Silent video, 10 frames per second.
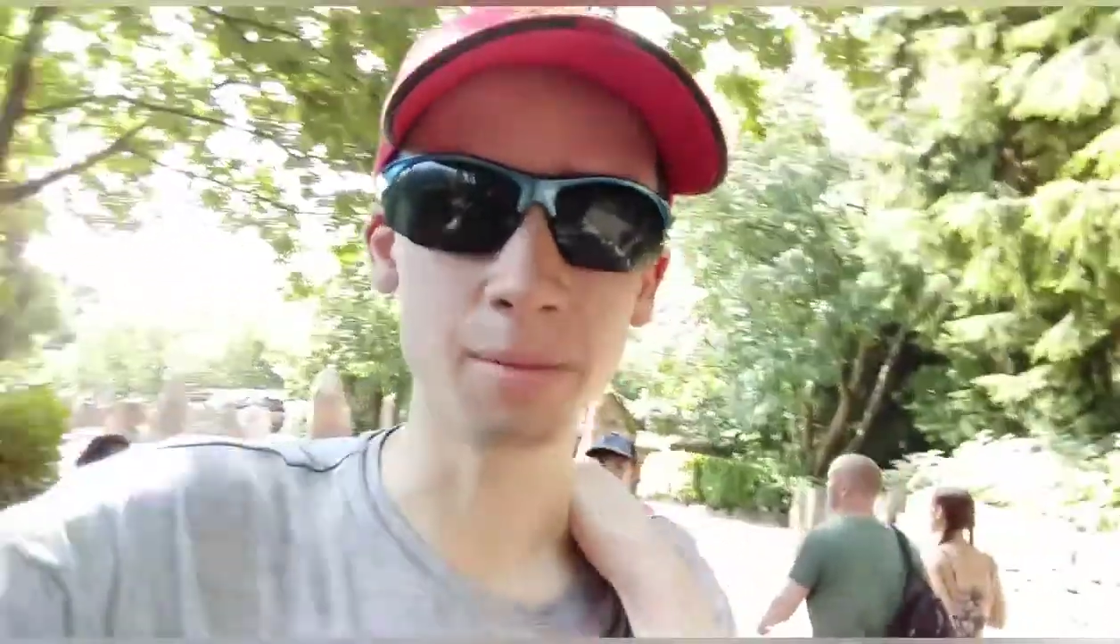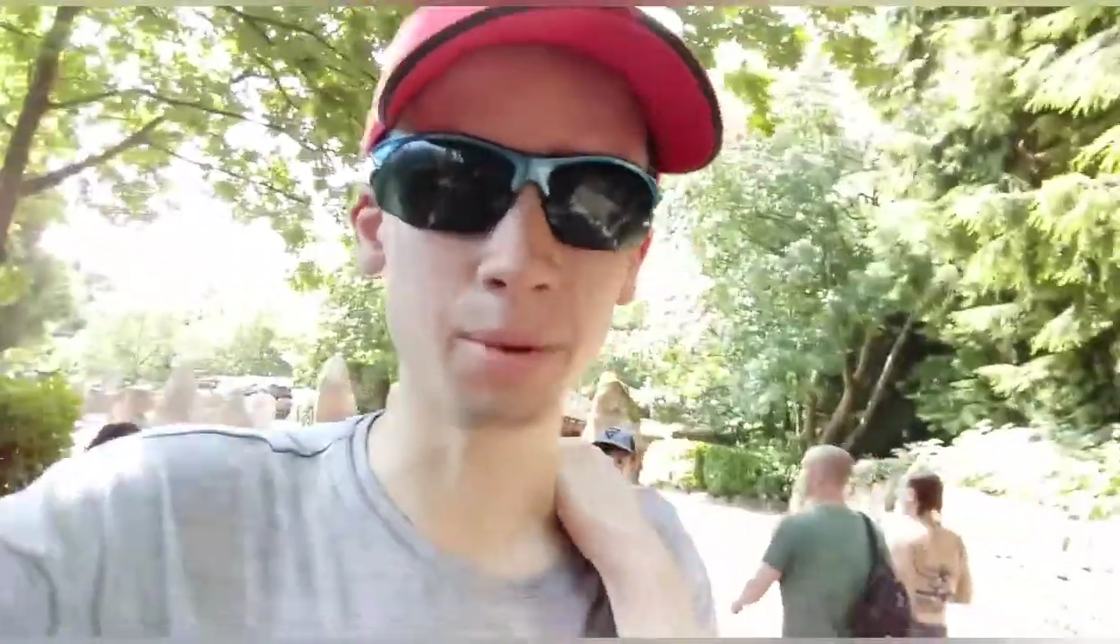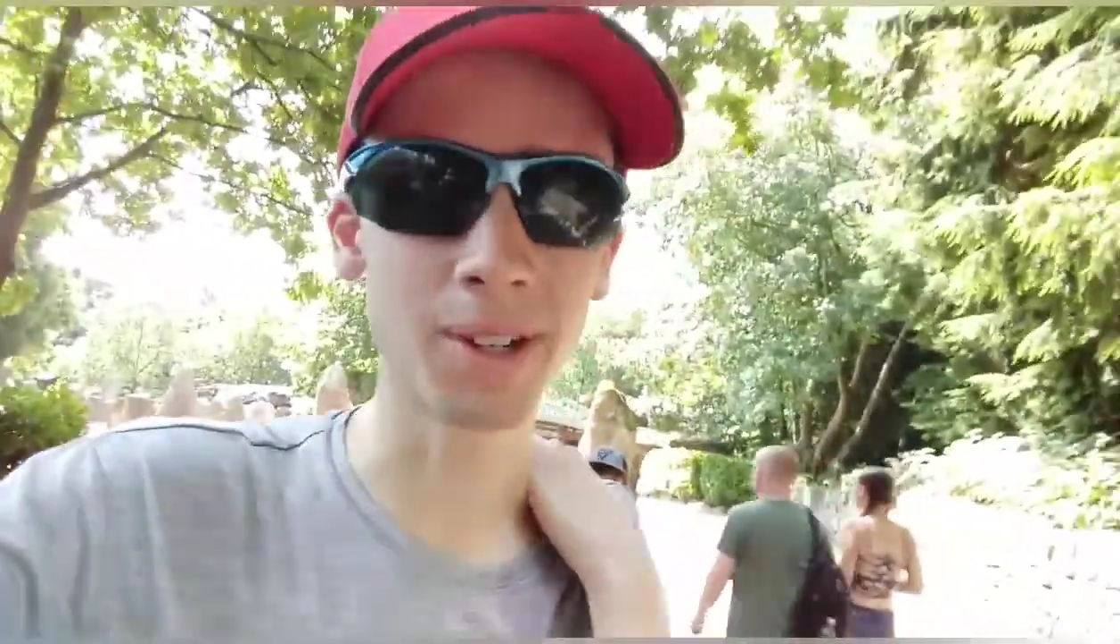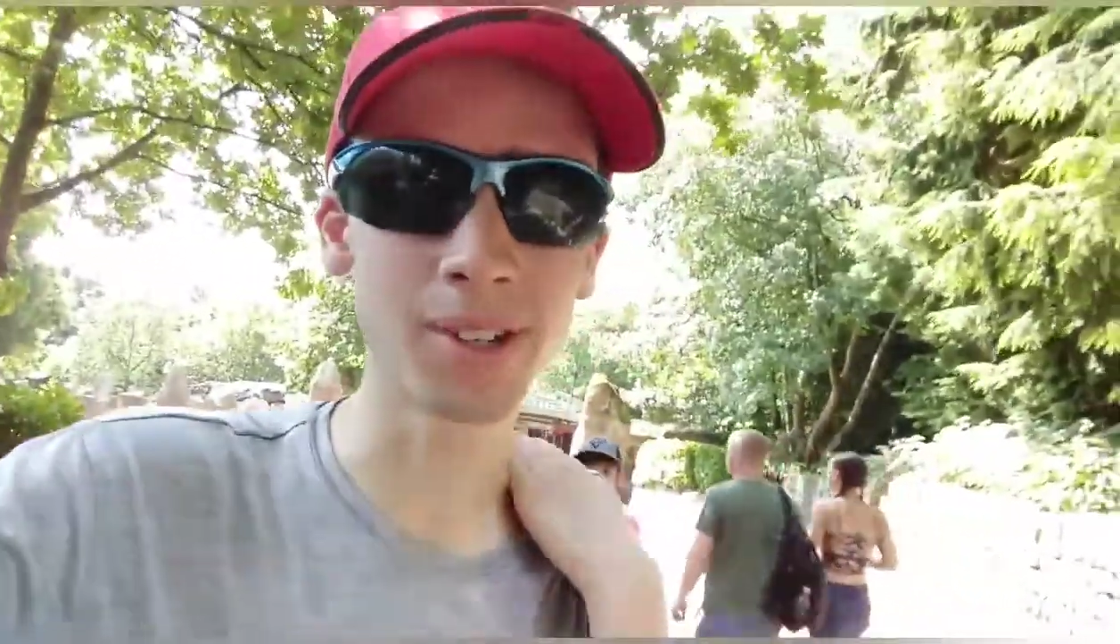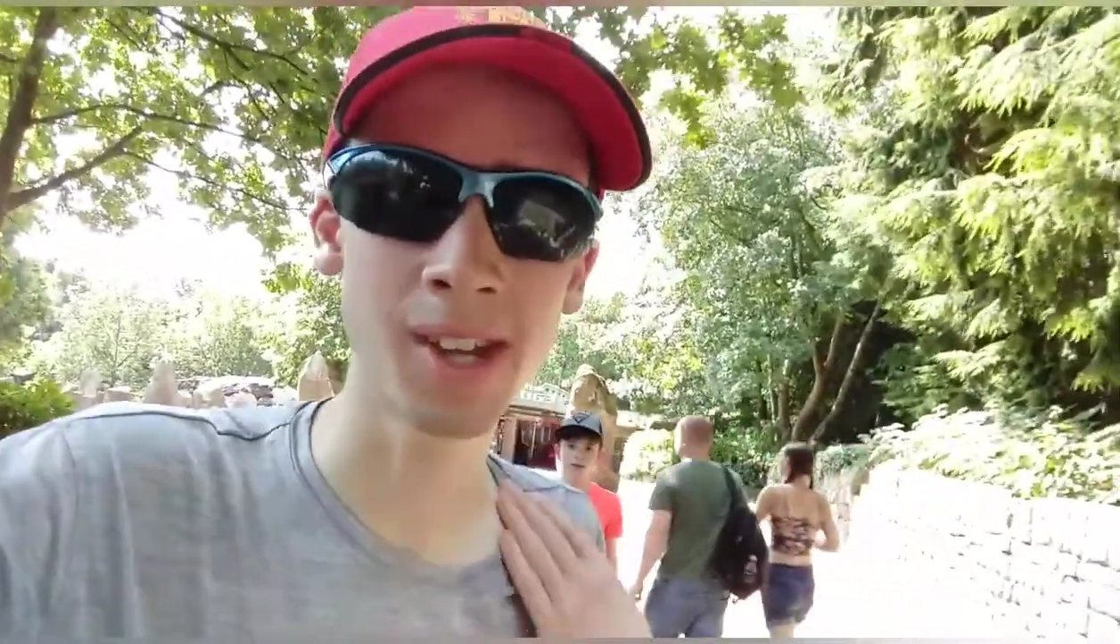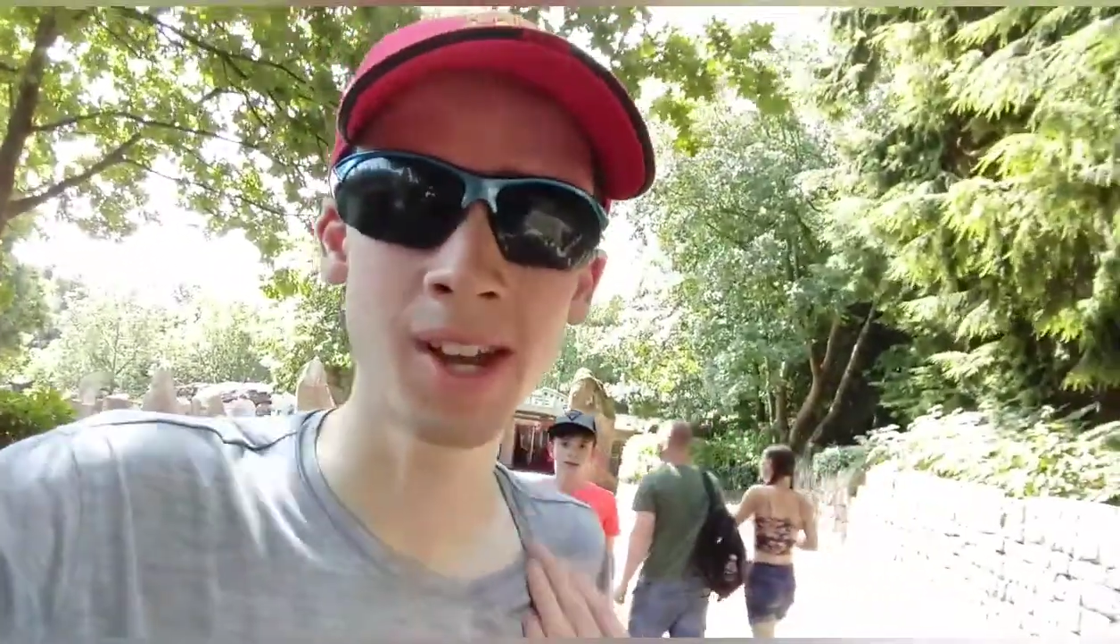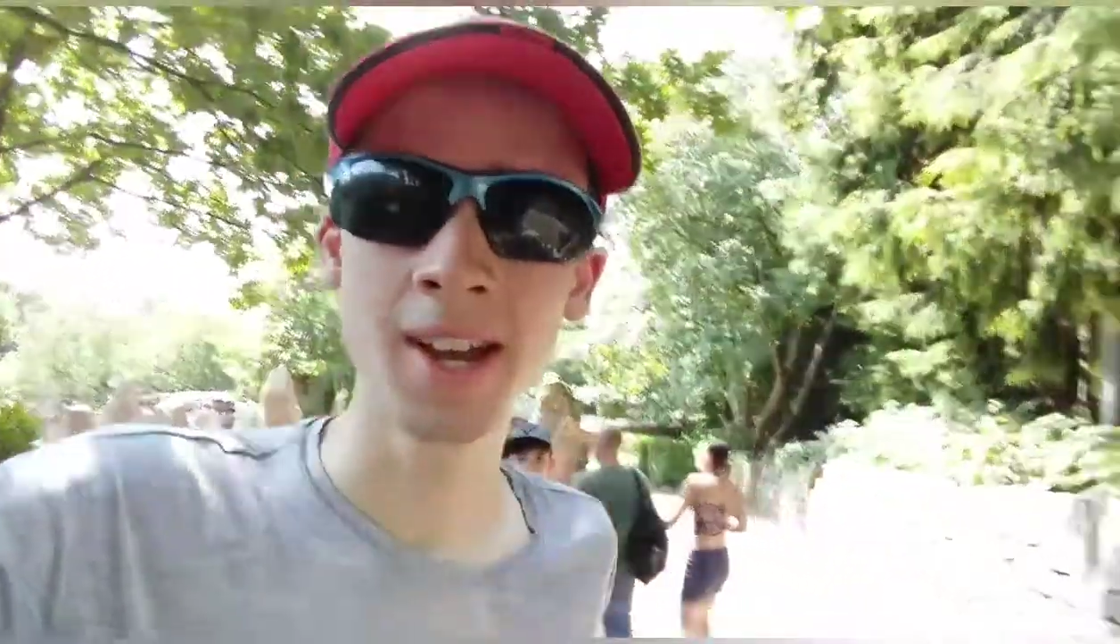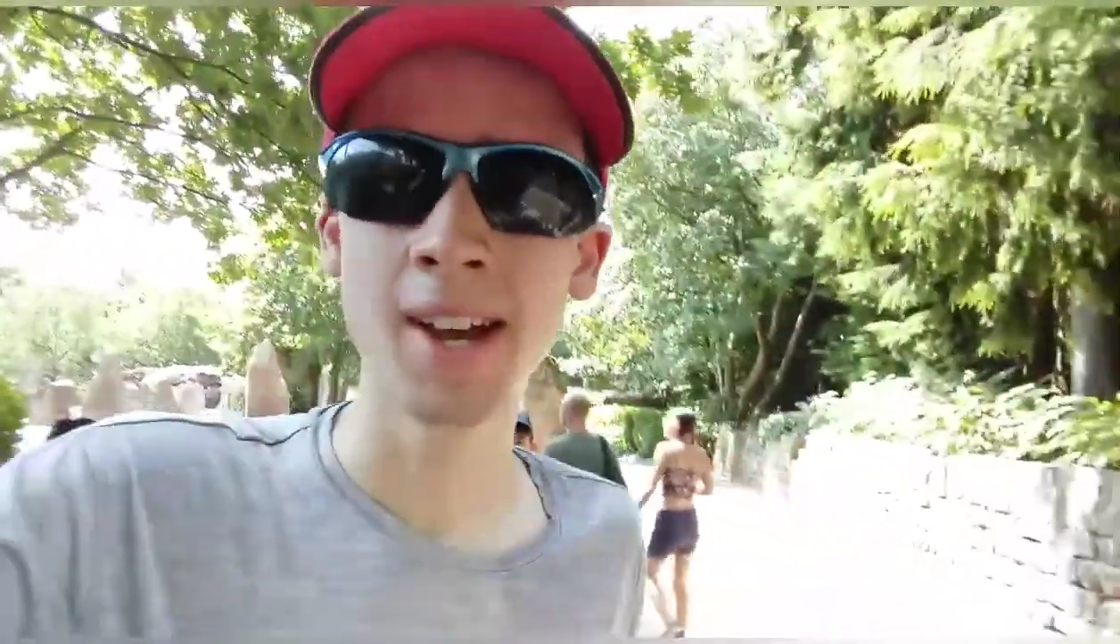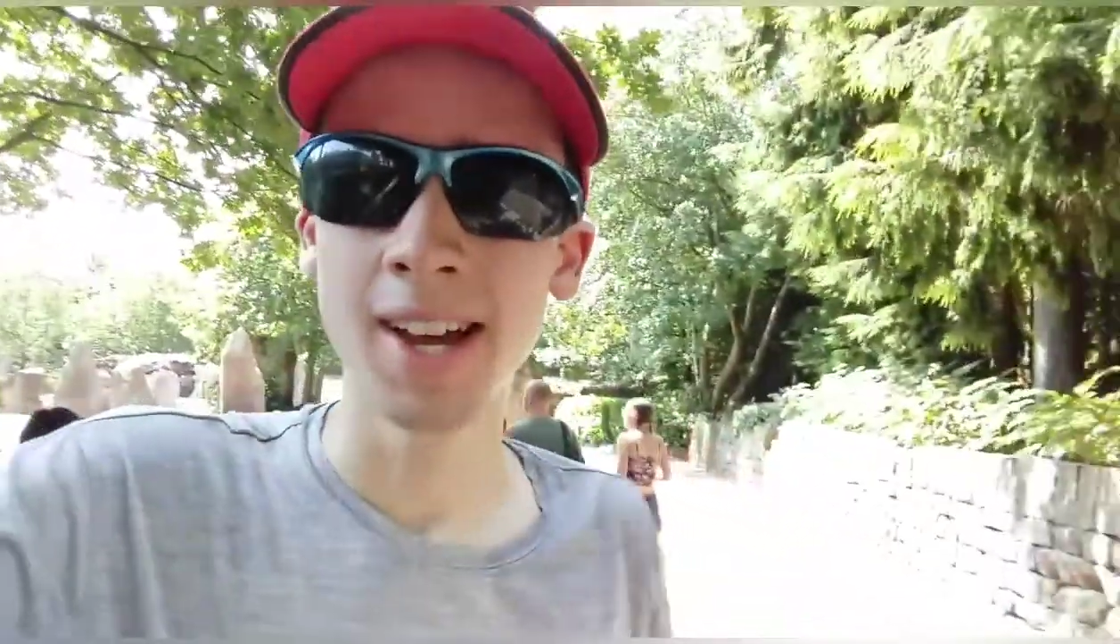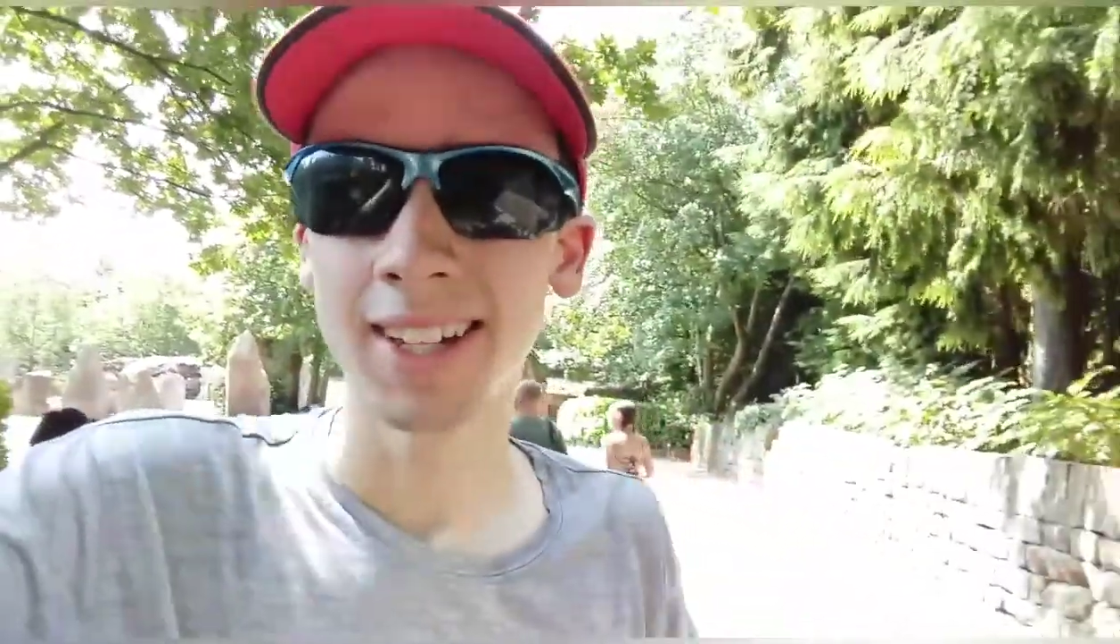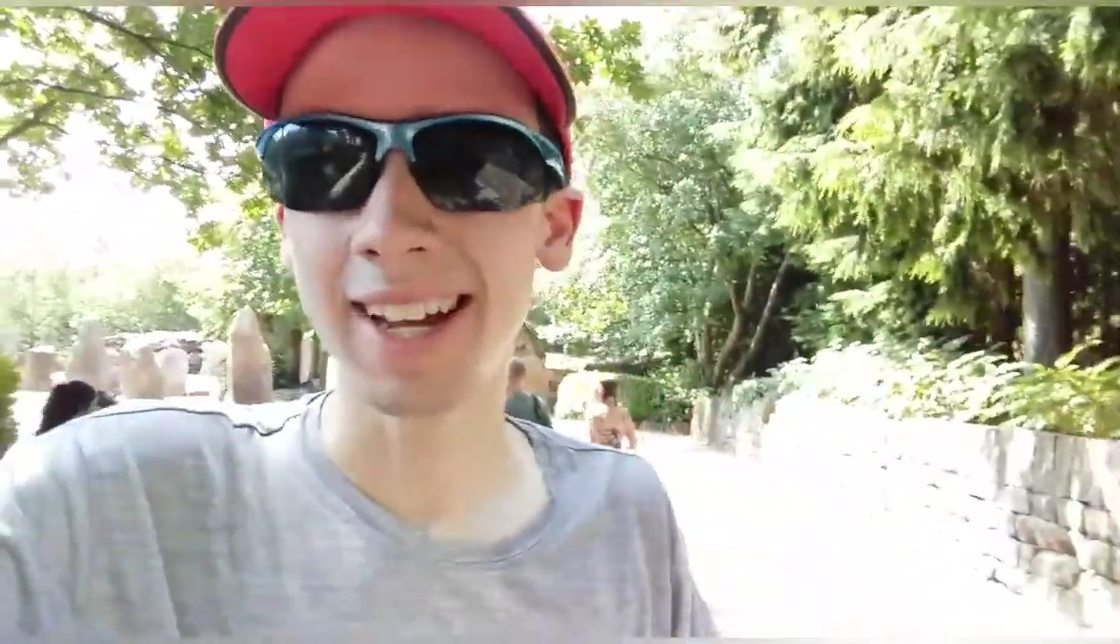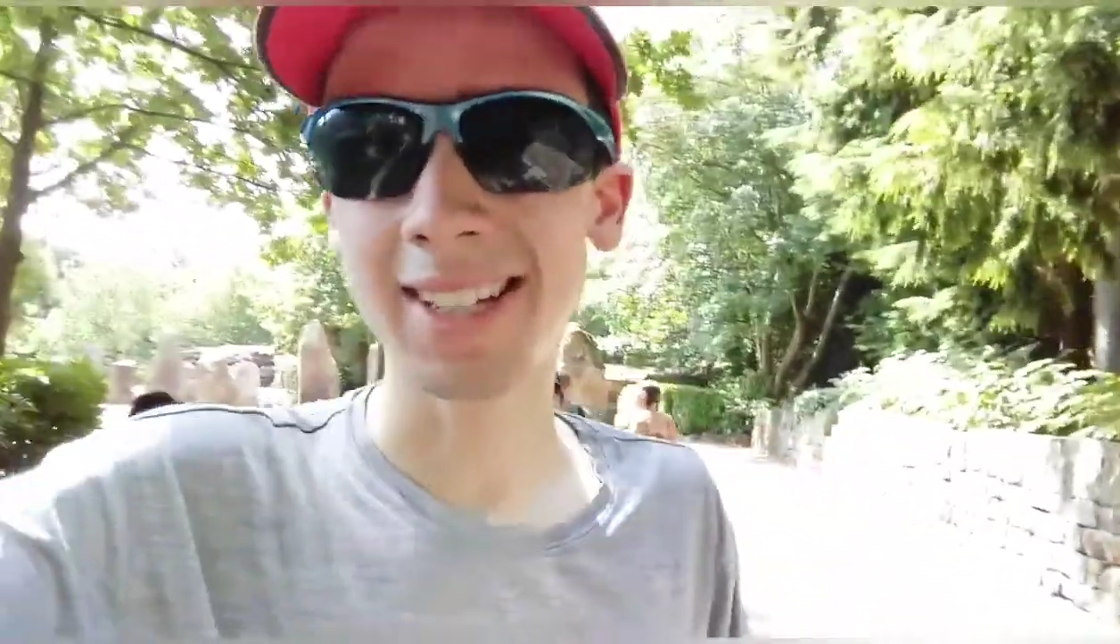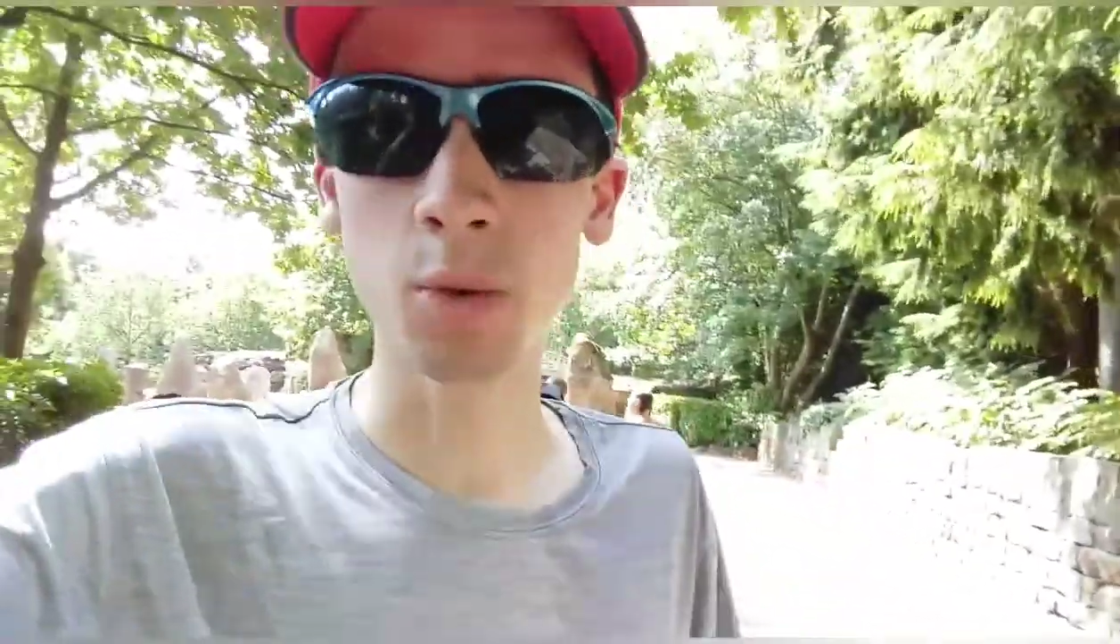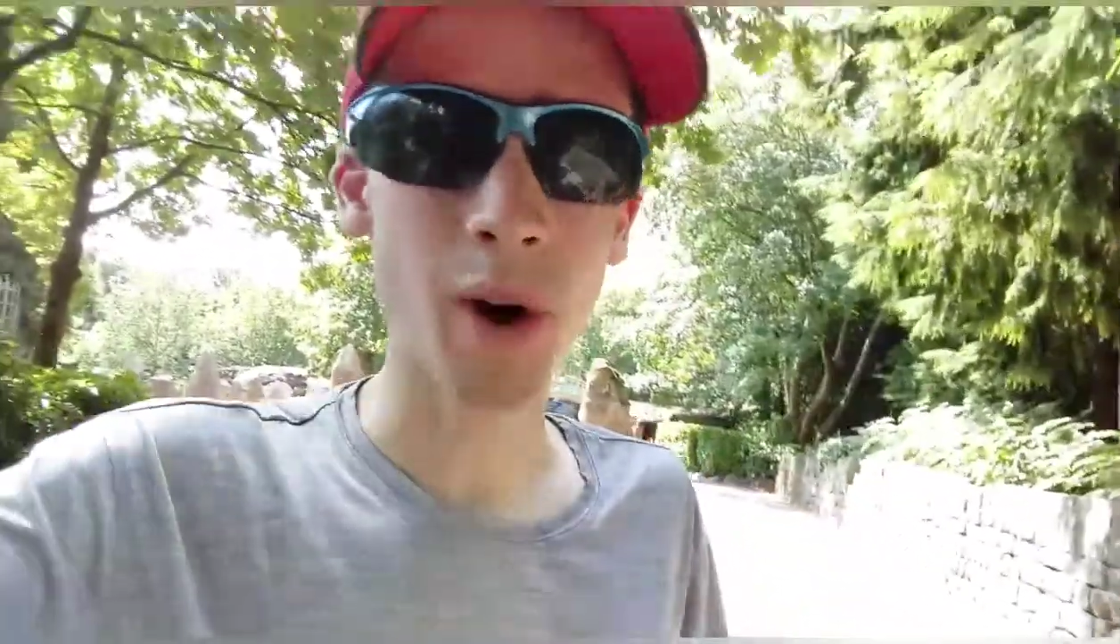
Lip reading: because getting